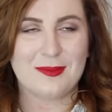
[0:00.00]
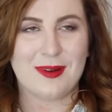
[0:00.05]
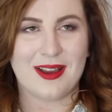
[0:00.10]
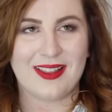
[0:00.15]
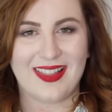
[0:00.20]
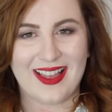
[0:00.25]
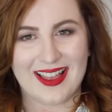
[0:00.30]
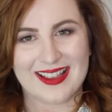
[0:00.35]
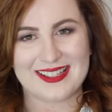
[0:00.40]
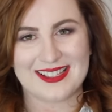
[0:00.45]

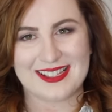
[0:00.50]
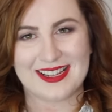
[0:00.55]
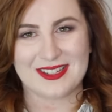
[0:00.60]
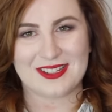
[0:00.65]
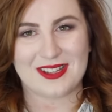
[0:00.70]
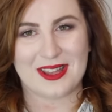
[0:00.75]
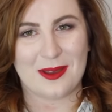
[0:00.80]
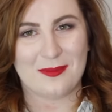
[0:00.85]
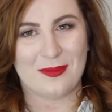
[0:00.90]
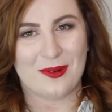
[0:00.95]
My last
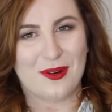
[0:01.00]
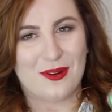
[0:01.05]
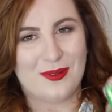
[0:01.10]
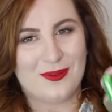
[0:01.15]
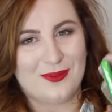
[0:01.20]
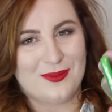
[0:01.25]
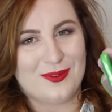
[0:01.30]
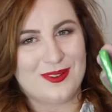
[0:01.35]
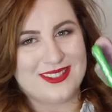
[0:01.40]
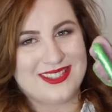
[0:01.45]
Stitch that I
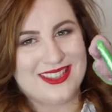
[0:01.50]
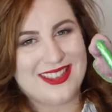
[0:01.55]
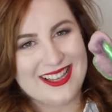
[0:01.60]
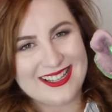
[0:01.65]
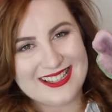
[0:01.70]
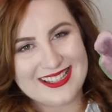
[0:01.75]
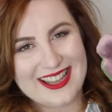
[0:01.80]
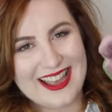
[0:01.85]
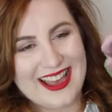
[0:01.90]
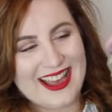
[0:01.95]
bought was
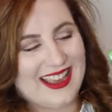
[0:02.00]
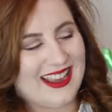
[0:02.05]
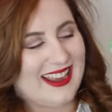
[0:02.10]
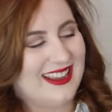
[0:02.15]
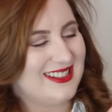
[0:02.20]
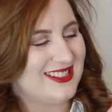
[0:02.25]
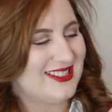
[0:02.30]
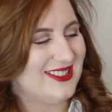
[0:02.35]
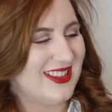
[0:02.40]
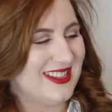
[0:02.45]
this
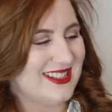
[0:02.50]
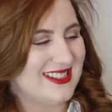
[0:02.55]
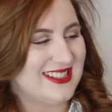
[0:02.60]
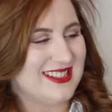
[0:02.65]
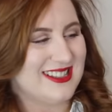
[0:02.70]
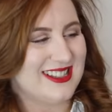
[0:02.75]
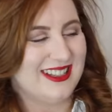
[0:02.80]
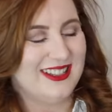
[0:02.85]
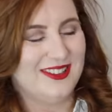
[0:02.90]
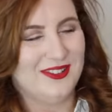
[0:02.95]
guy, so this
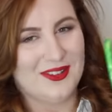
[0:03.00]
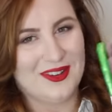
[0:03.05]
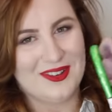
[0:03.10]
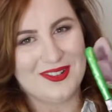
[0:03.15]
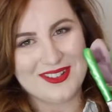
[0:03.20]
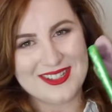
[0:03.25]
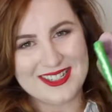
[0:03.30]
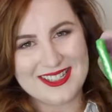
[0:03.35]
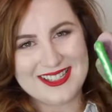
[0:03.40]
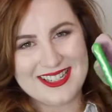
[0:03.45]
is little
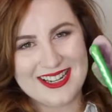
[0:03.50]
Yoda